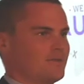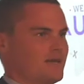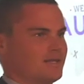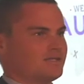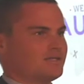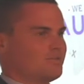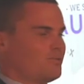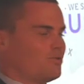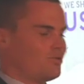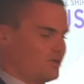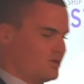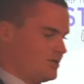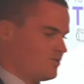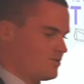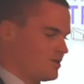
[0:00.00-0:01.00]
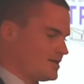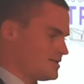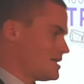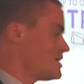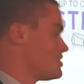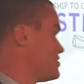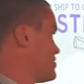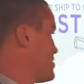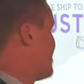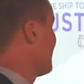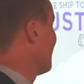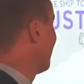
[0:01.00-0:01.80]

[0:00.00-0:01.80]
and support the organisation can be